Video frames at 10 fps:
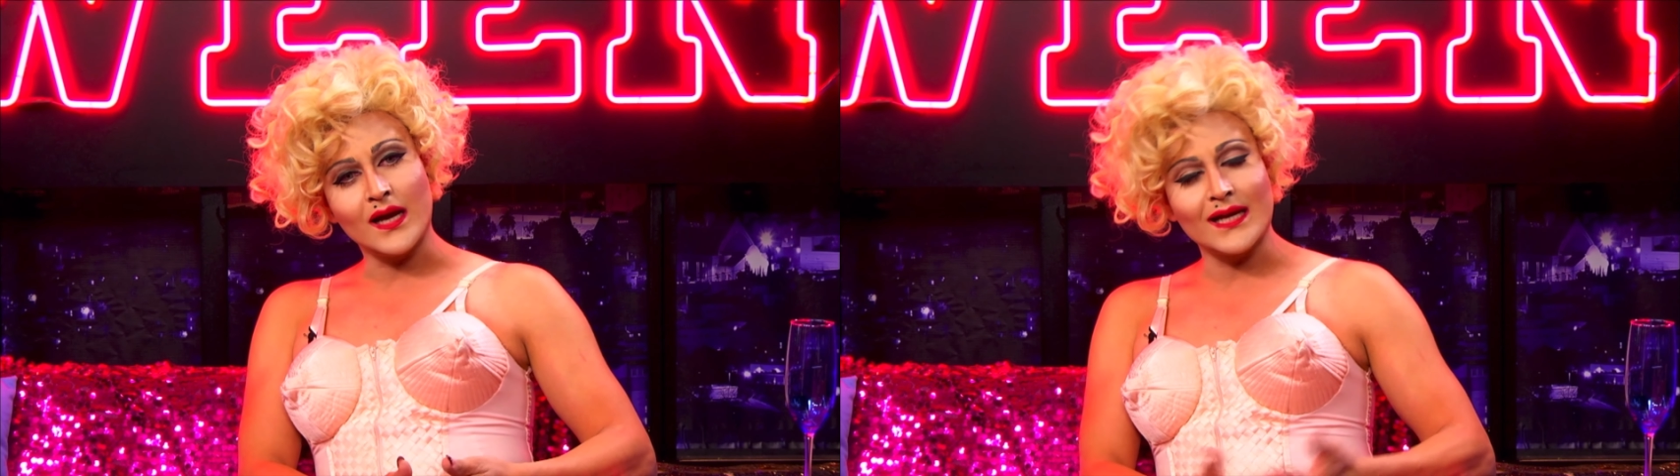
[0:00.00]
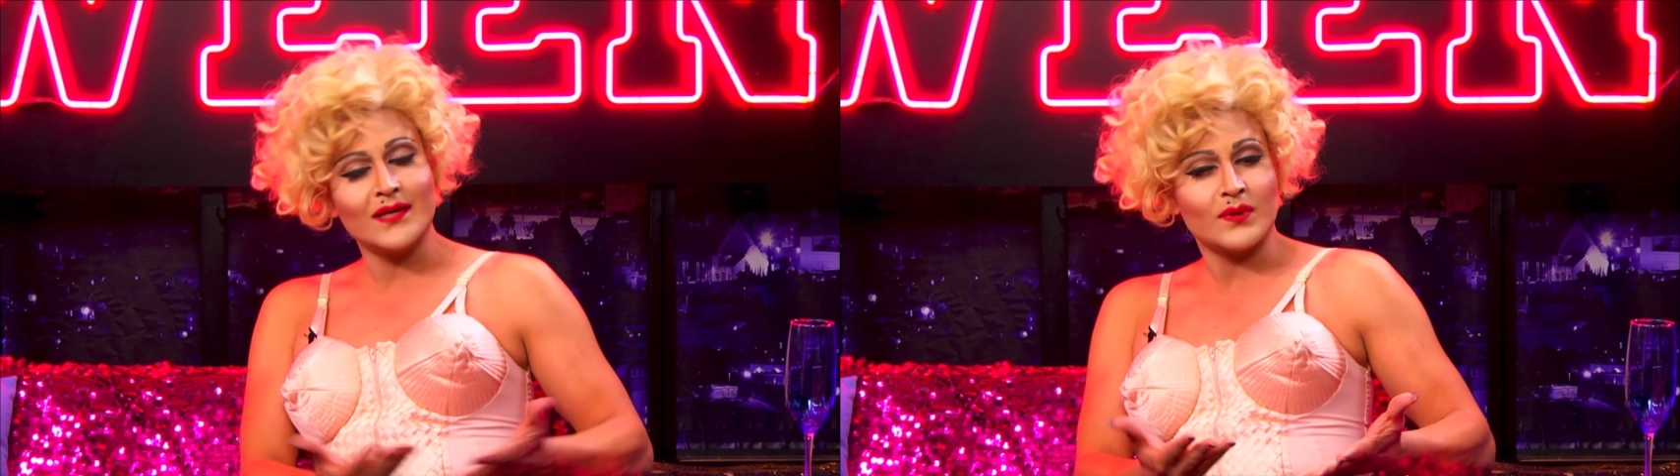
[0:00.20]

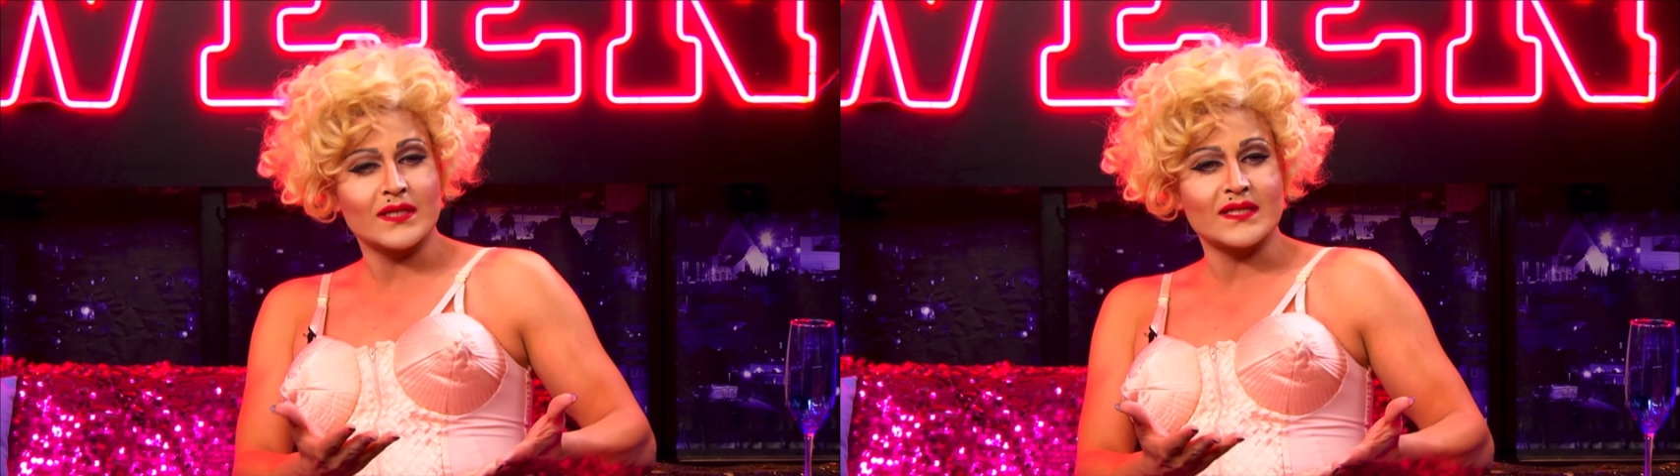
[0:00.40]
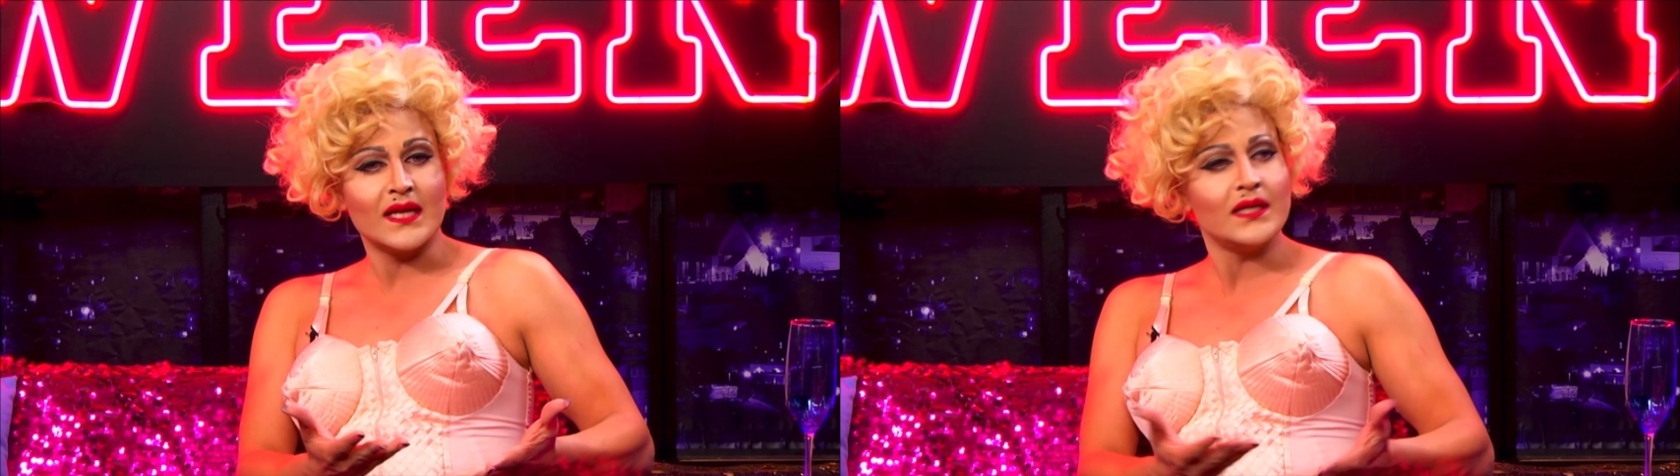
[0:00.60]
I didn't want
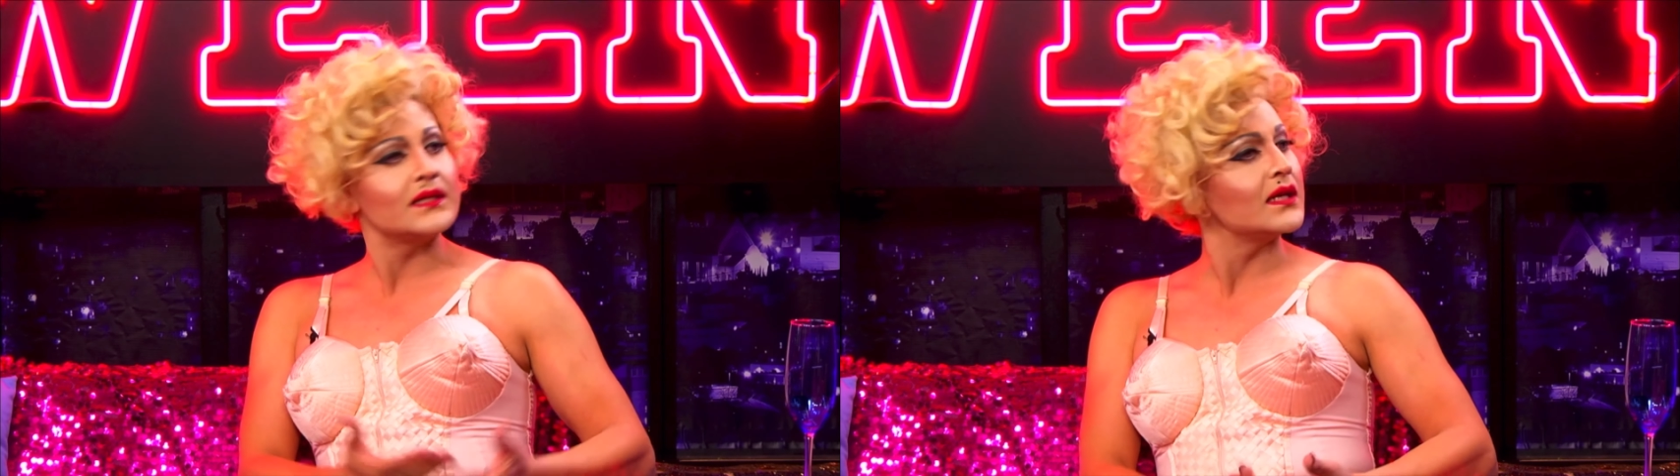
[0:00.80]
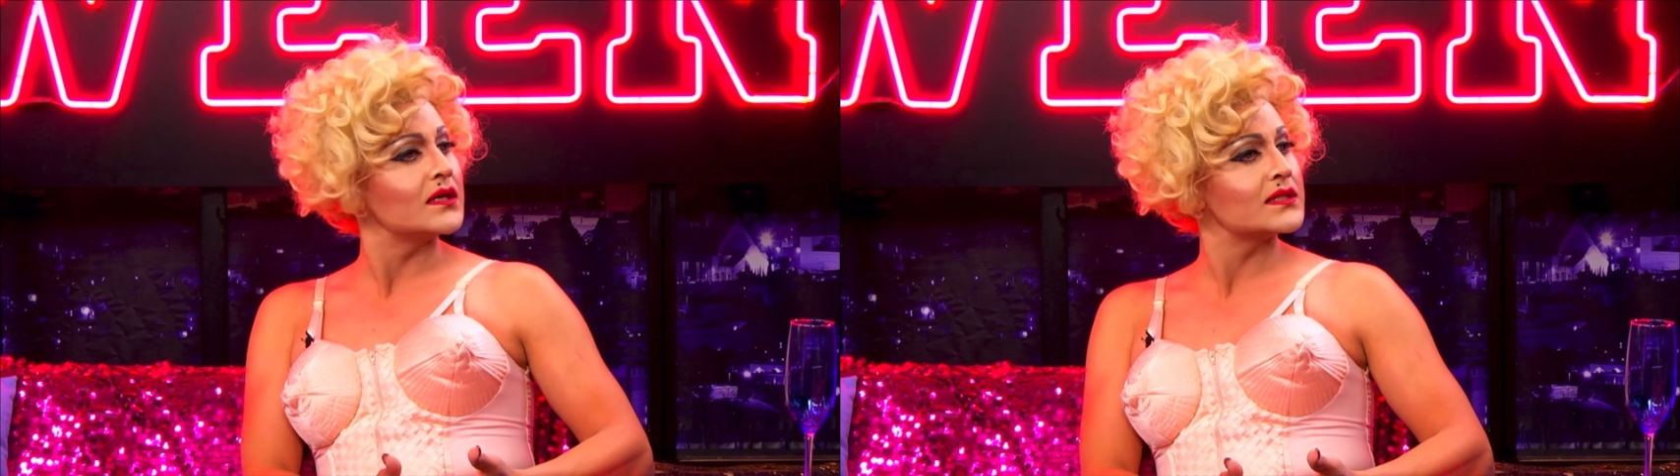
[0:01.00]
to say
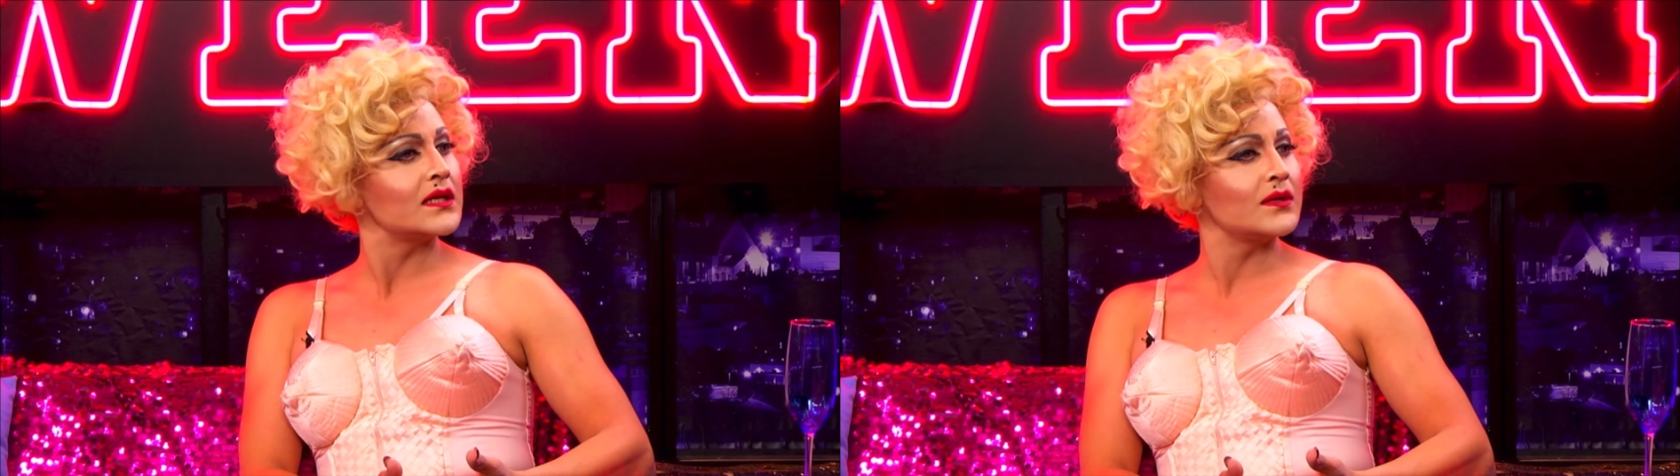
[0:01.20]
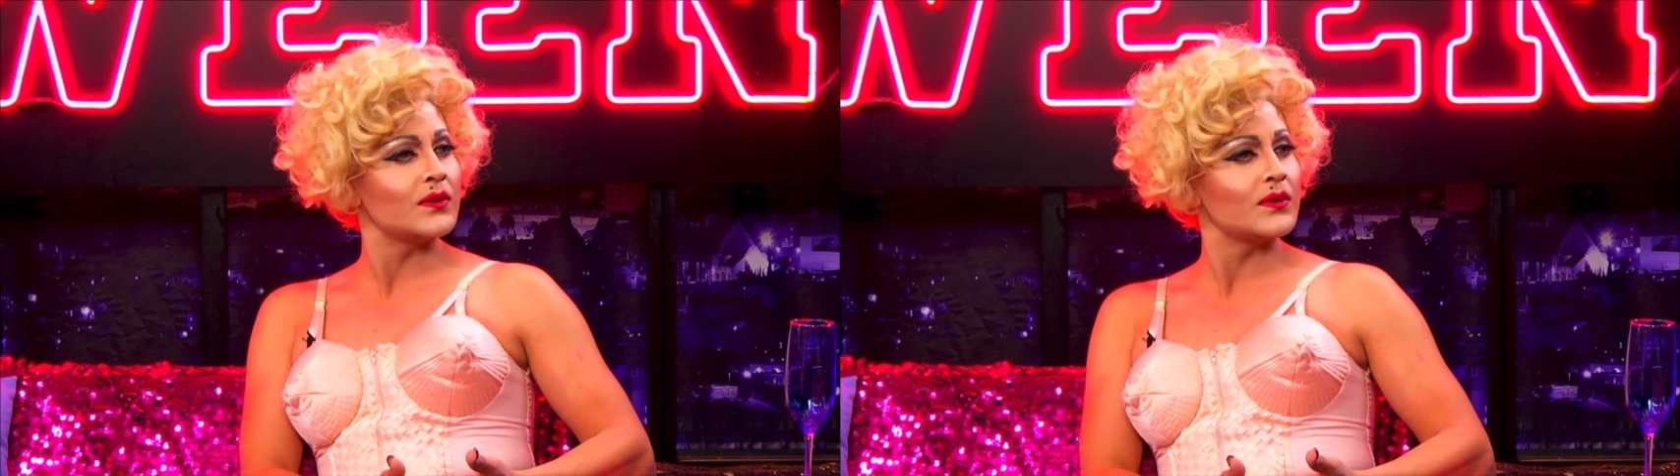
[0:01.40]
anything because I didn't